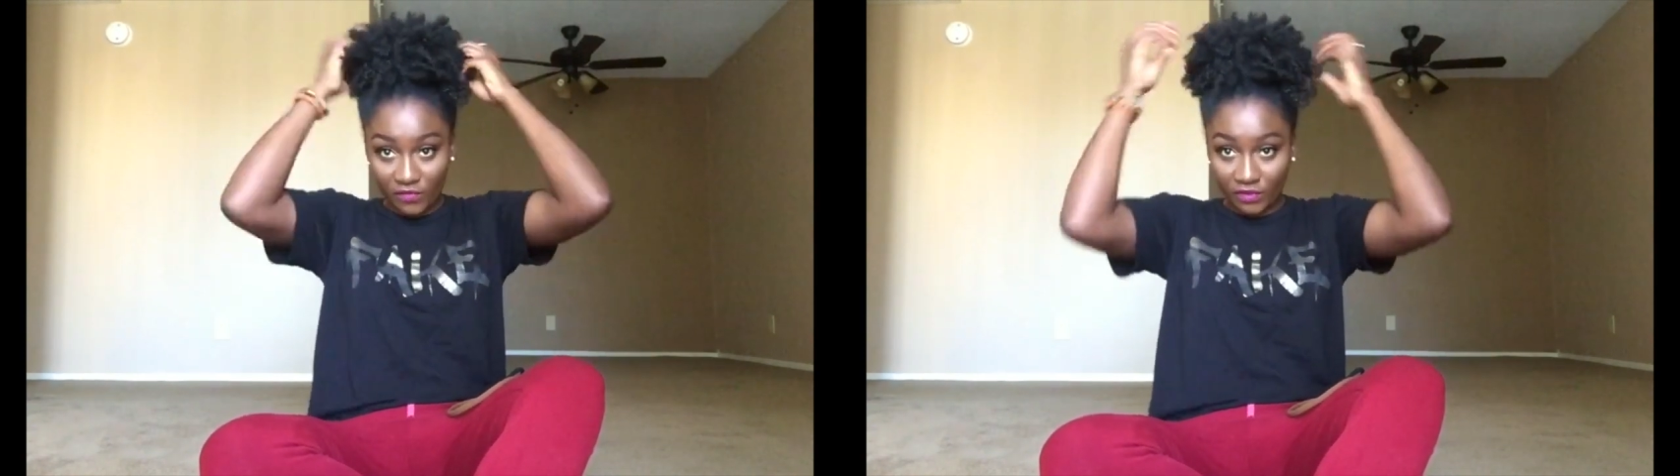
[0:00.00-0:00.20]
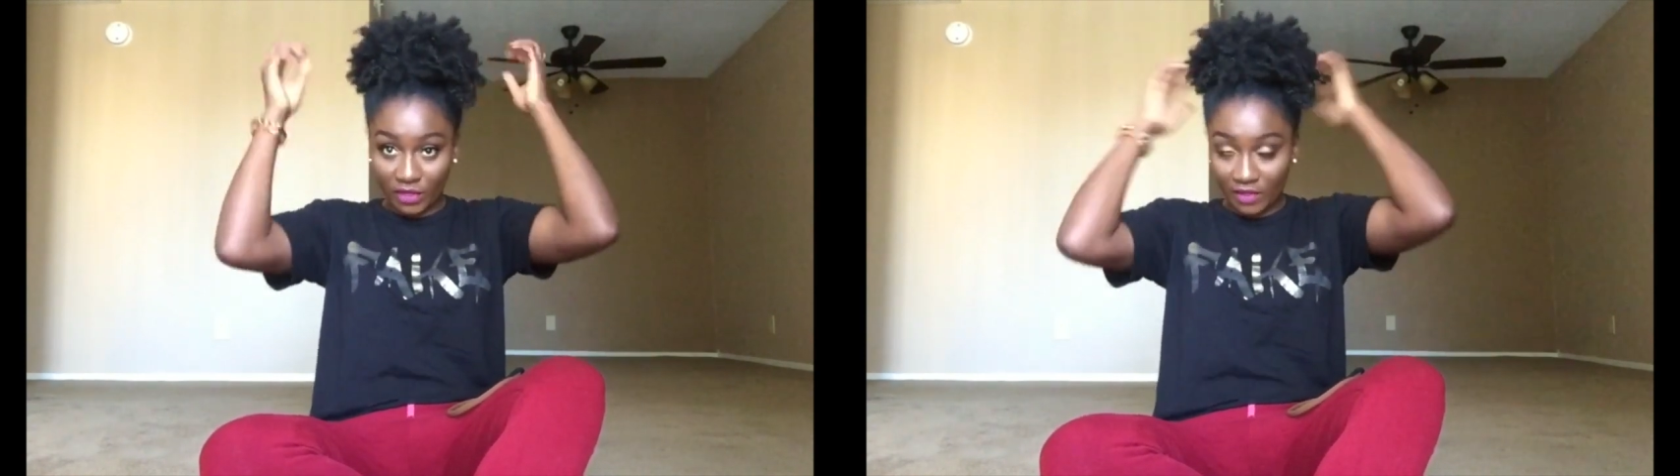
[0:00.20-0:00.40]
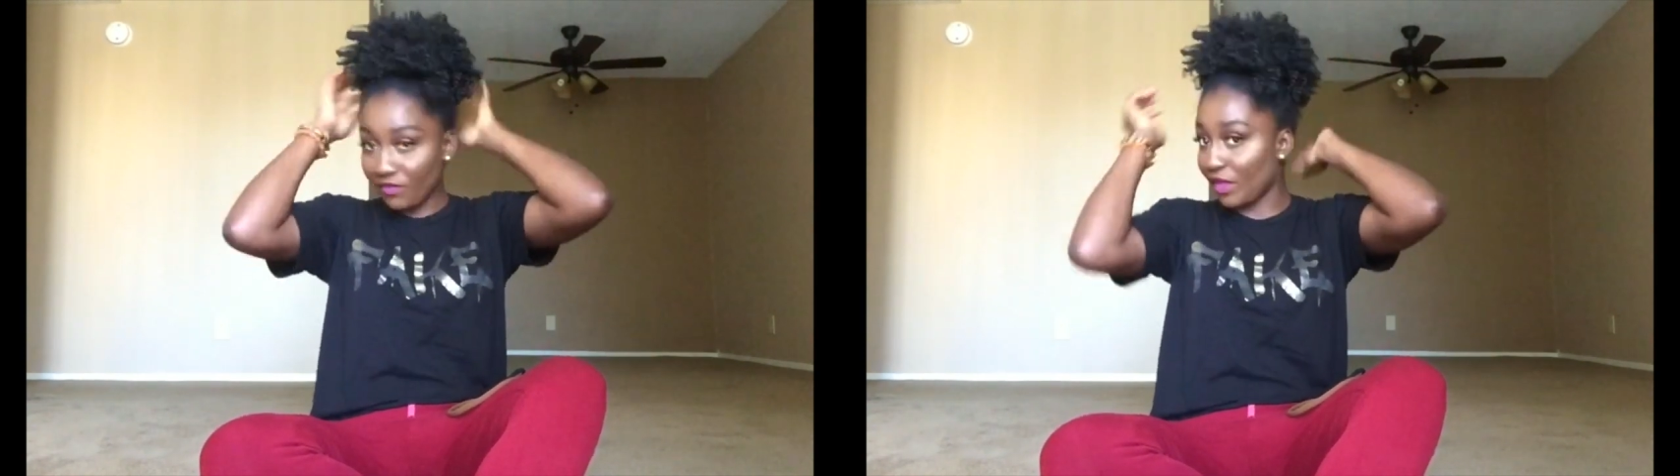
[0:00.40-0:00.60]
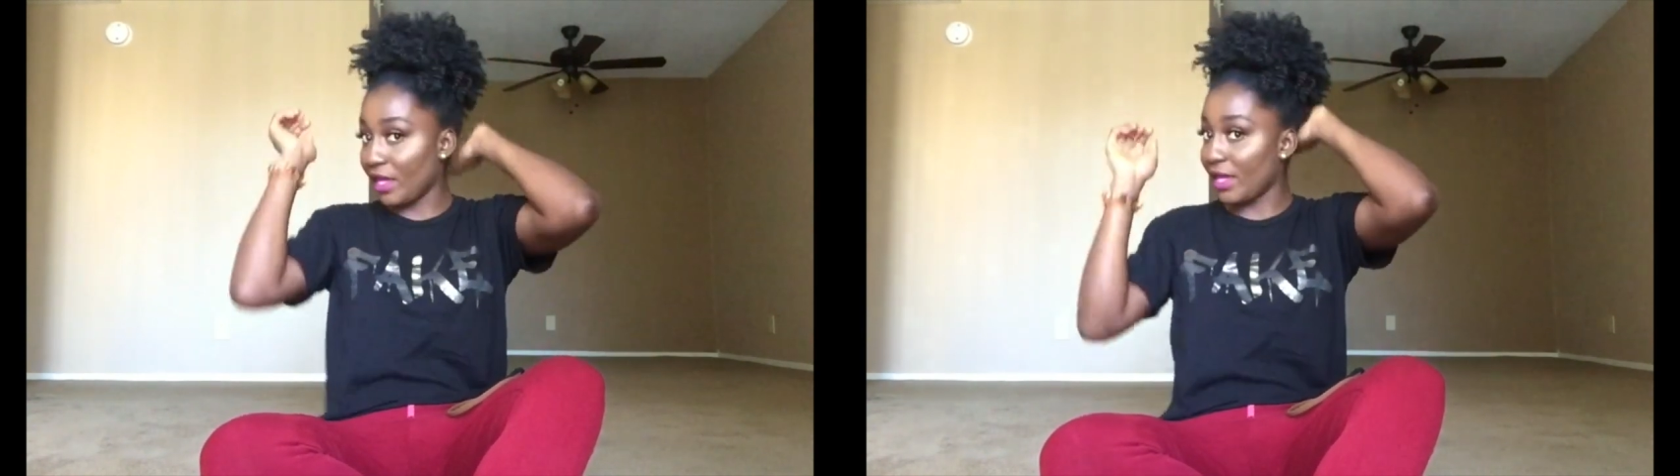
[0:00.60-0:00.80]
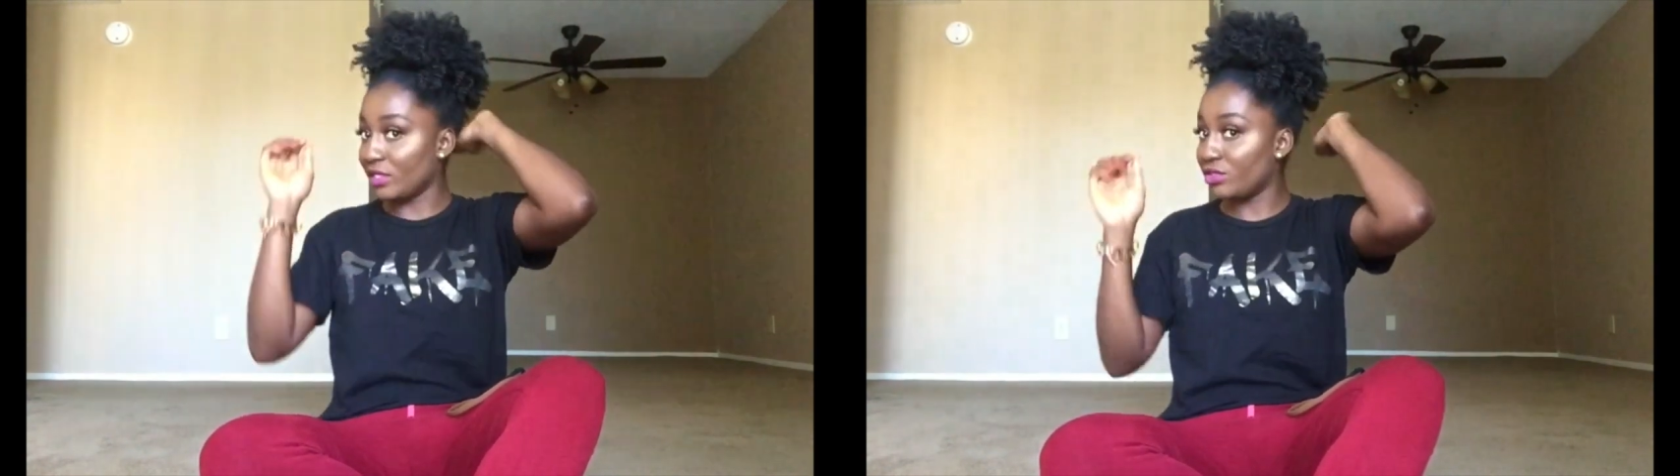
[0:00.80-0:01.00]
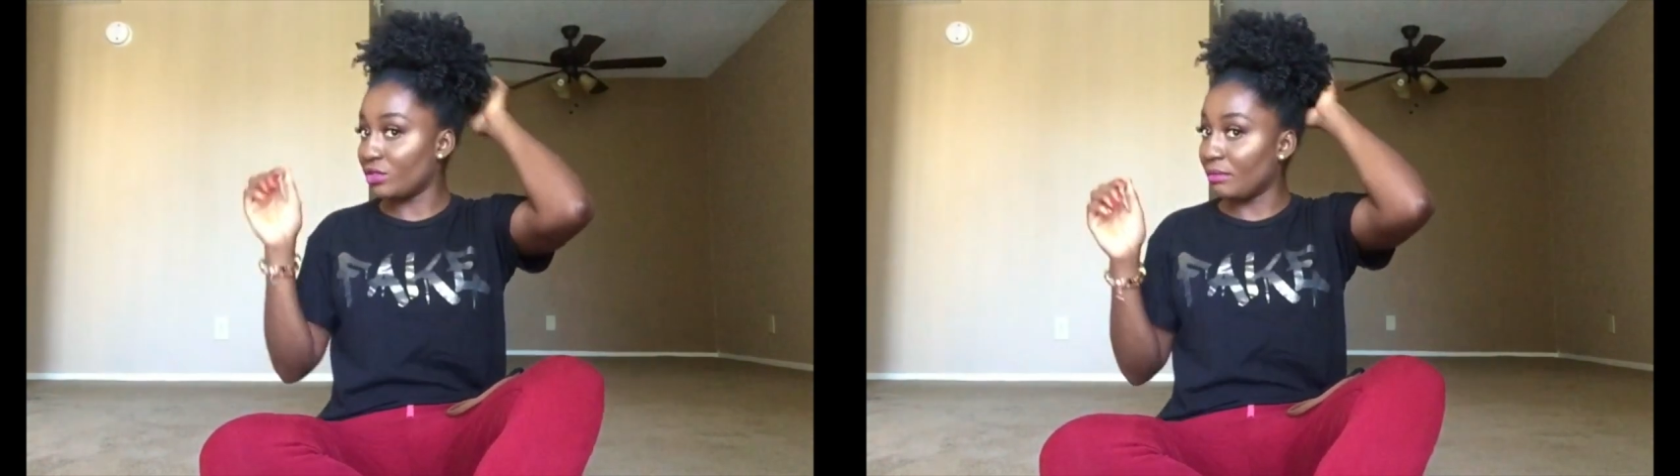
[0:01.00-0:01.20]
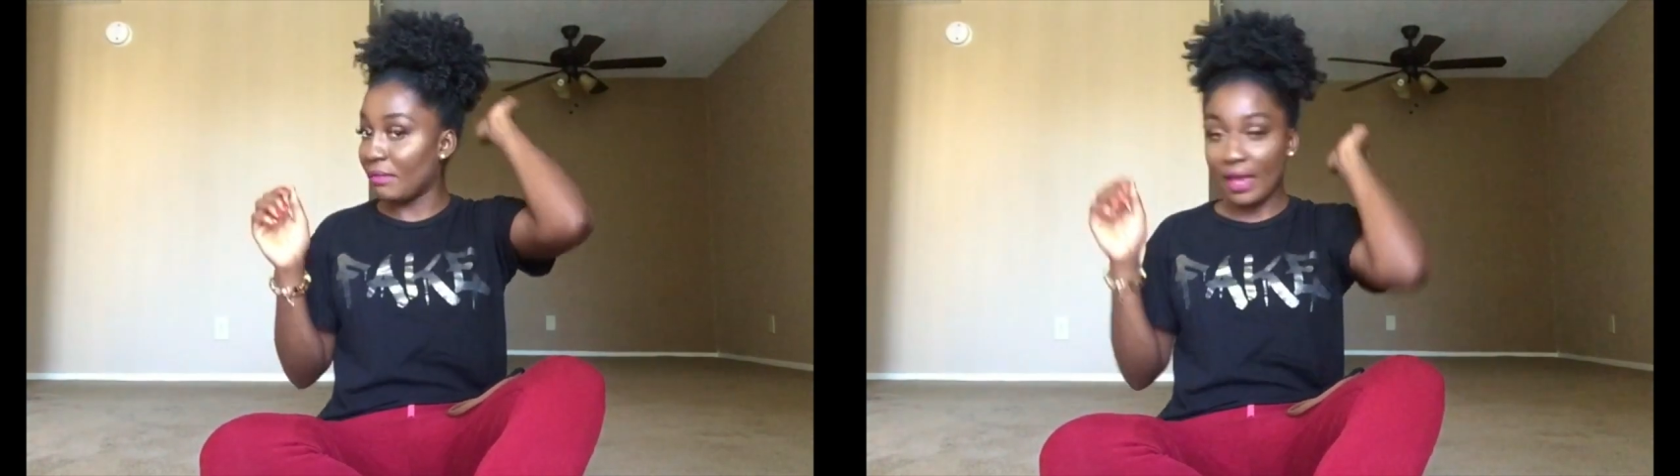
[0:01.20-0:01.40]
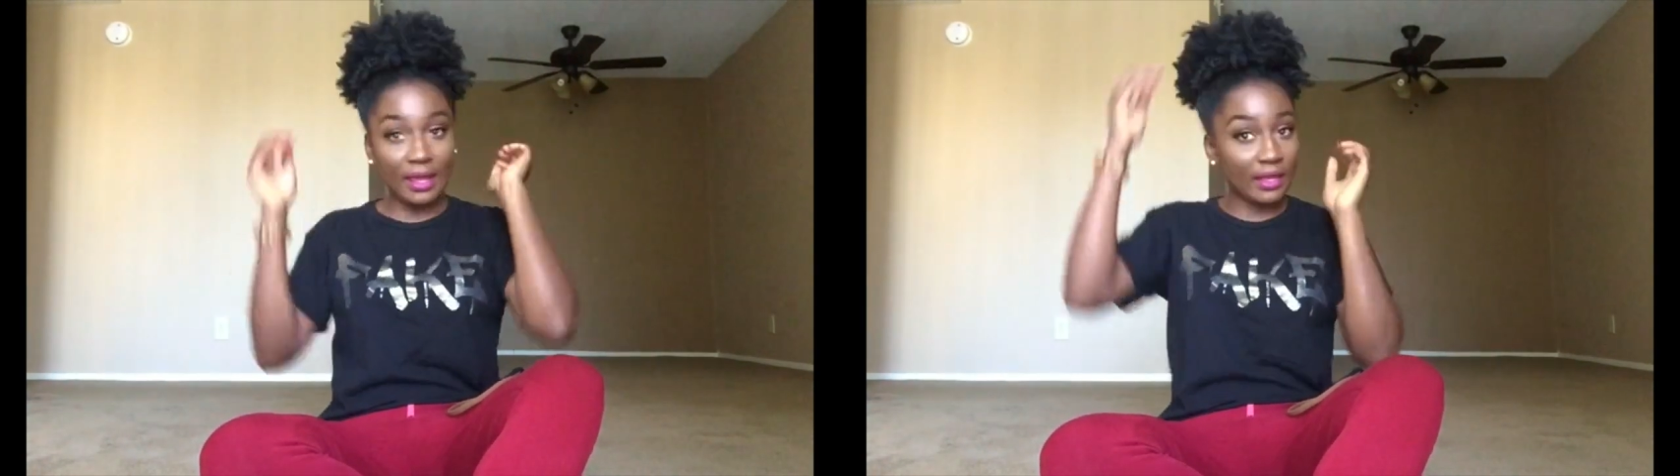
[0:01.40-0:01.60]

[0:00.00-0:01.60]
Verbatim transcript: fluff it as you may.